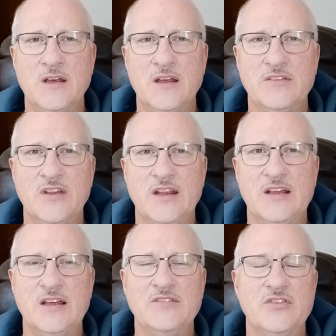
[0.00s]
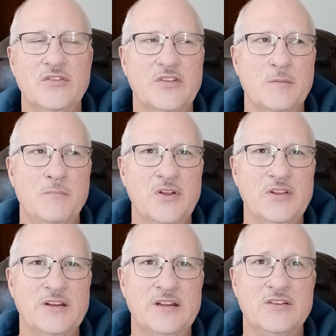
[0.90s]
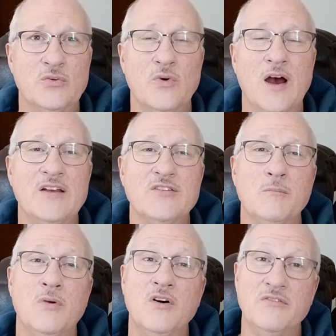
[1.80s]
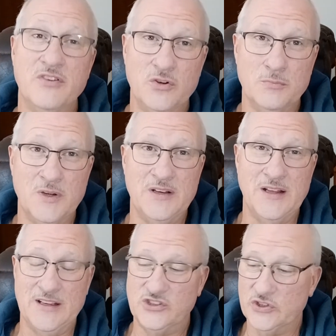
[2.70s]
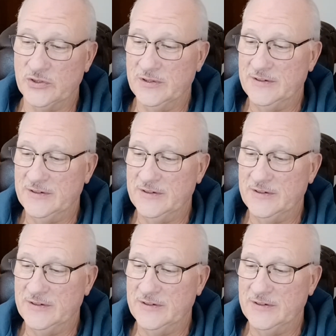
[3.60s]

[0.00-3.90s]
is that he gives you the ability to rise above human nature.